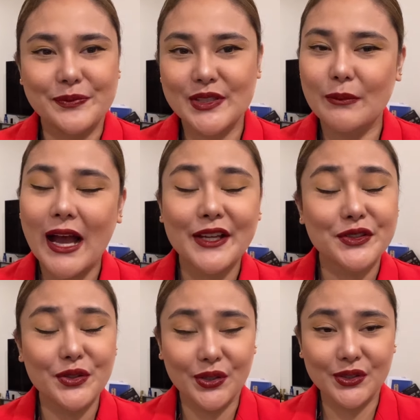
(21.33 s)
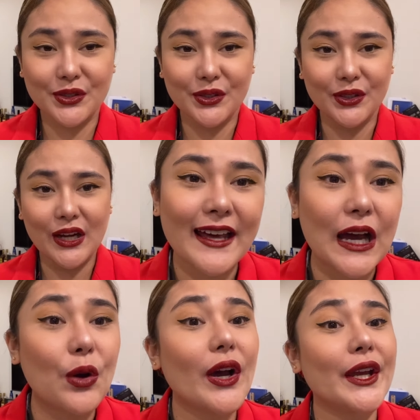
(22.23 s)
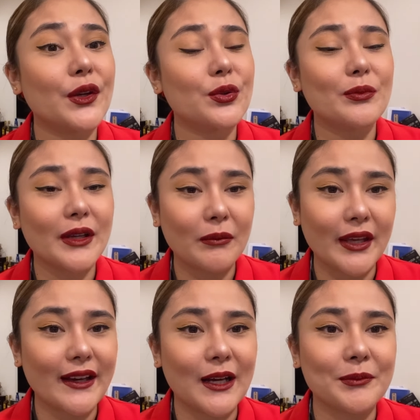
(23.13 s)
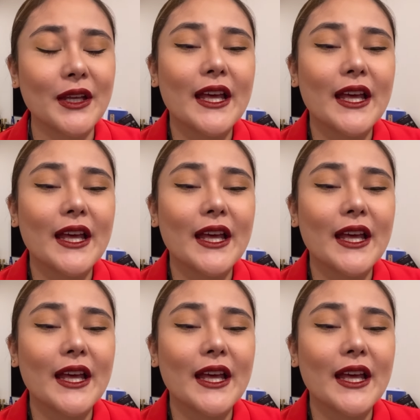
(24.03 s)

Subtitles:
samahan niyo ako how I do my makeup.